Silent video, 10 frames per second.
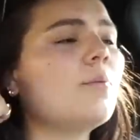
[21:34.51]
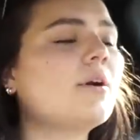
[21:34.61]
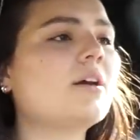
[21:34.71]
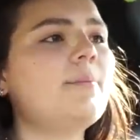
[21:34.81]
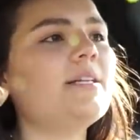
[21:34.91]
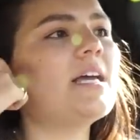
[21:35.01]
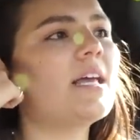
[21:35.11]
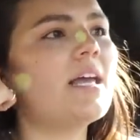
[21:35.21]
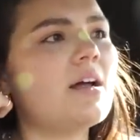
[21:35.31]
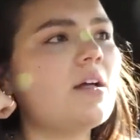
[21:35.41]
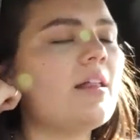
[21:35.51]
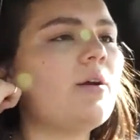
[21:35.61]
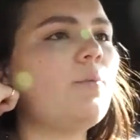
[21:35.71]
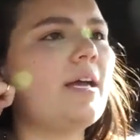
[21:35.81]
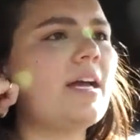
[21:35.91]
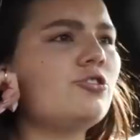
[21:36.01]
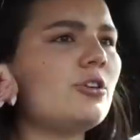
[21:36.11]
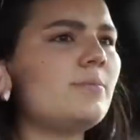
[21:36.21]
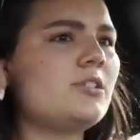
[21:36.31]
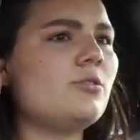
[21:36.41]
we're gonna be taking like weekend
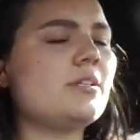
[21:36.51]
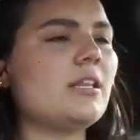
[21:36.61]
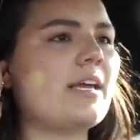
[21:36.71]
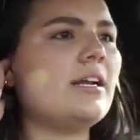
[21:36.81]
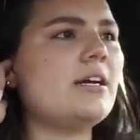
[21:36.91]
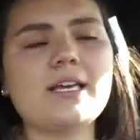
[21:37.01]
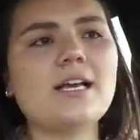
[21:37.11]
trips to Atlanta